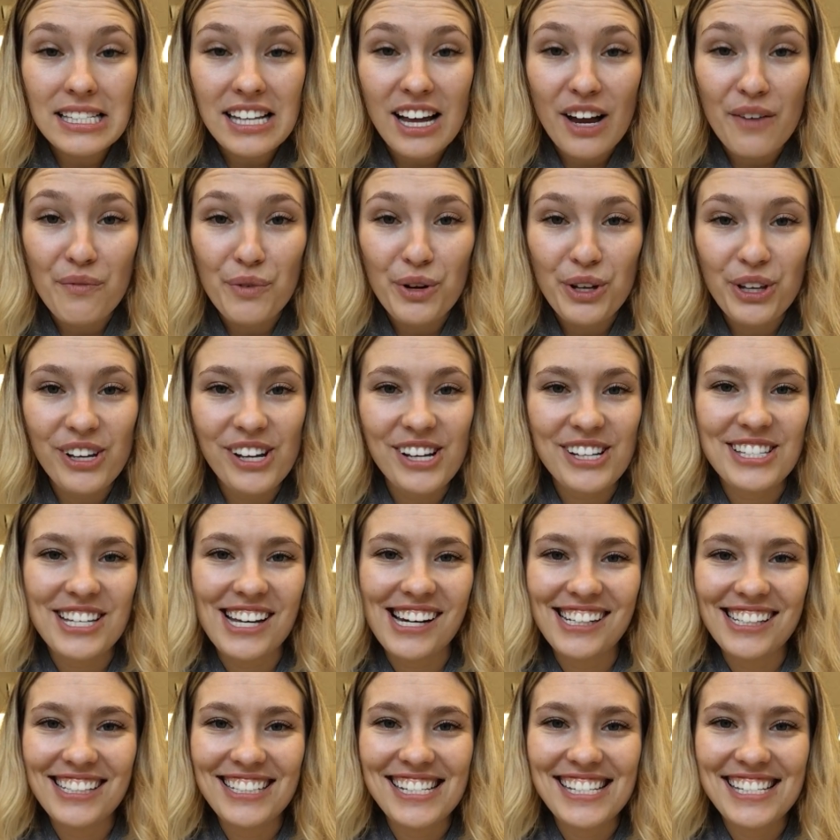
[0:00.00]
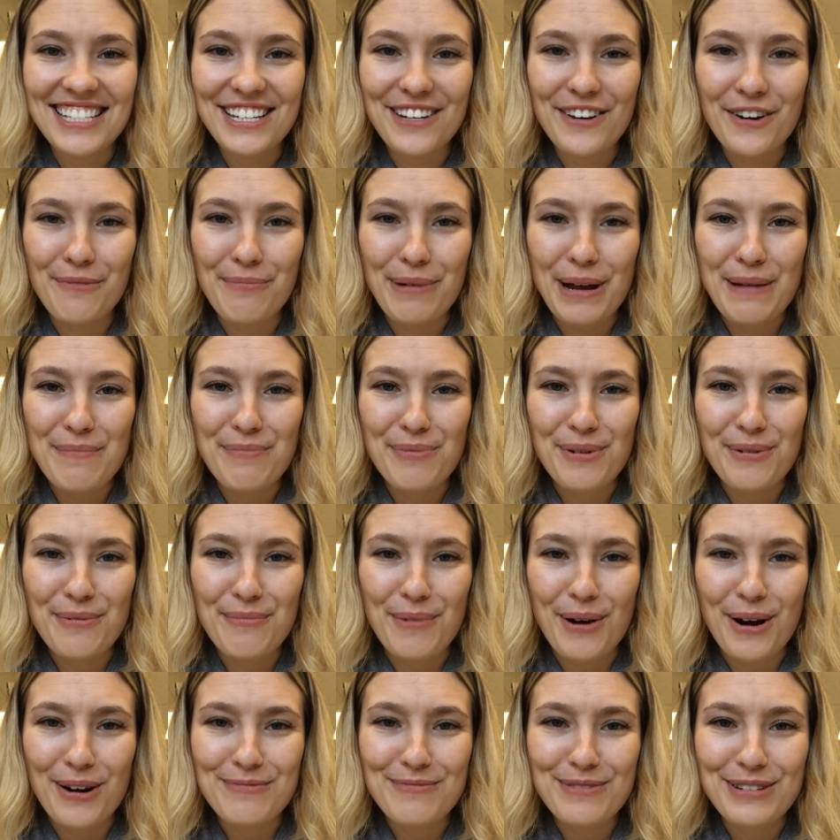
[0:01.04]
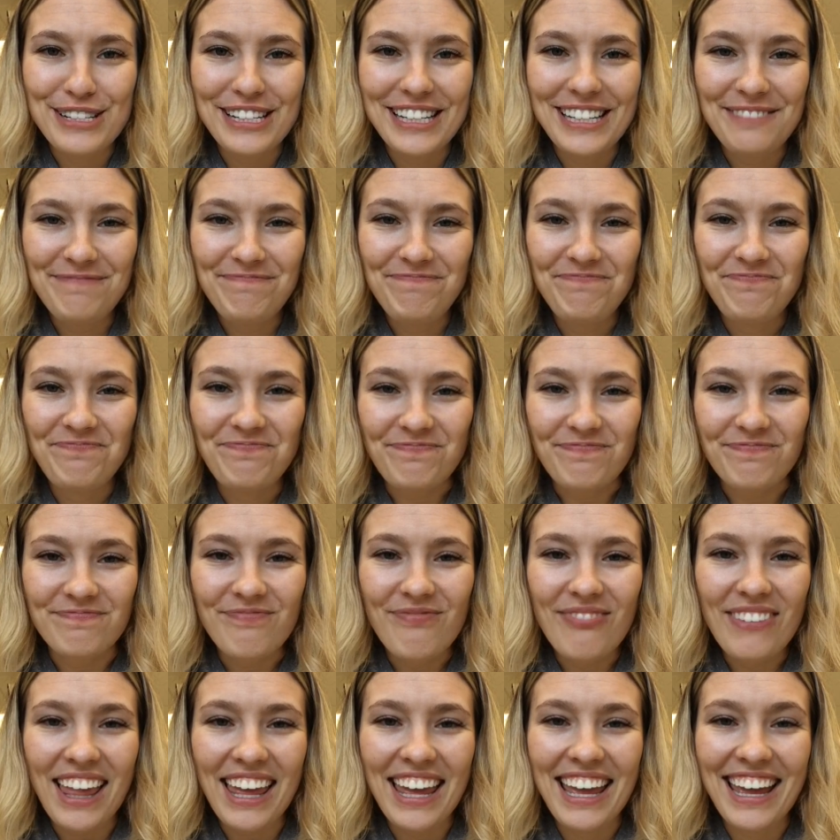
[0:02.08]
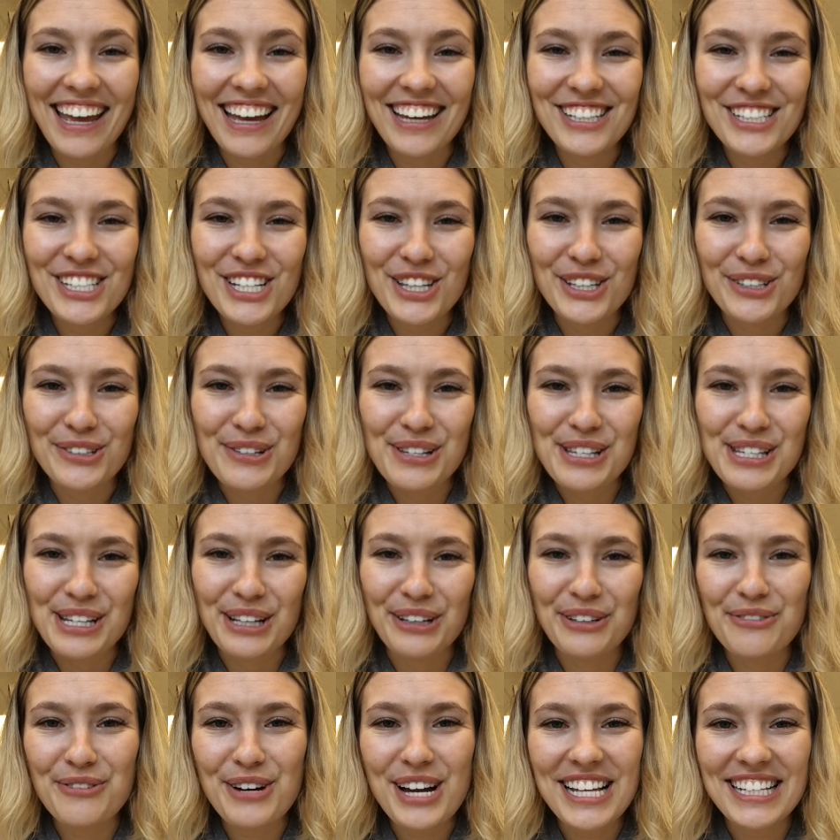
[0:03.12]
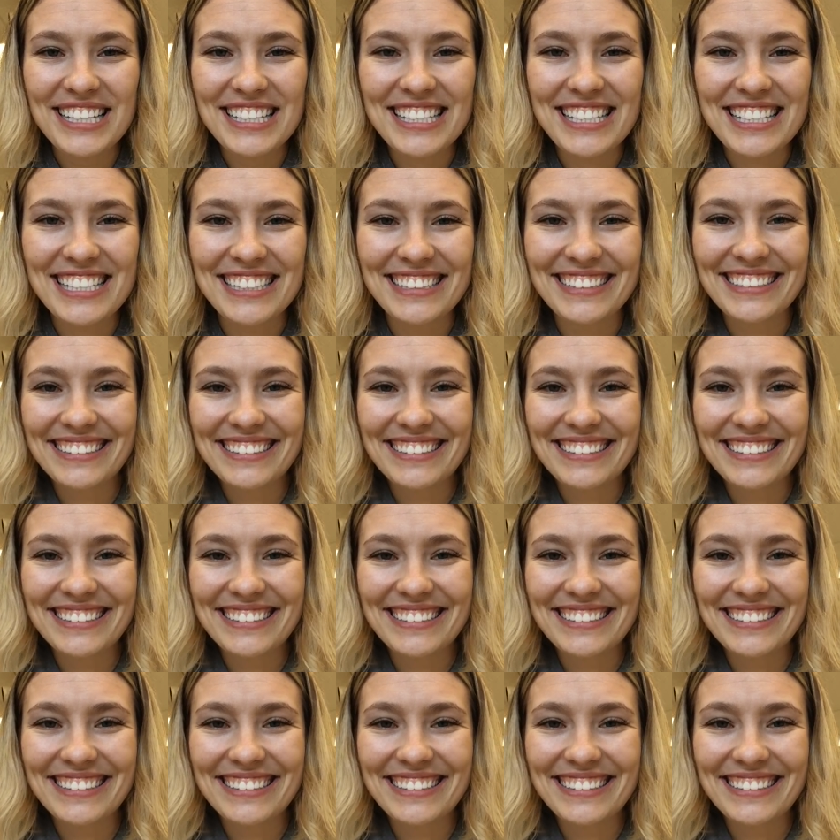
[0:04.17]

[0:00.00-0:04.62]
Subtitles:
I'm really excited to see your paper marbling and those silhouettes.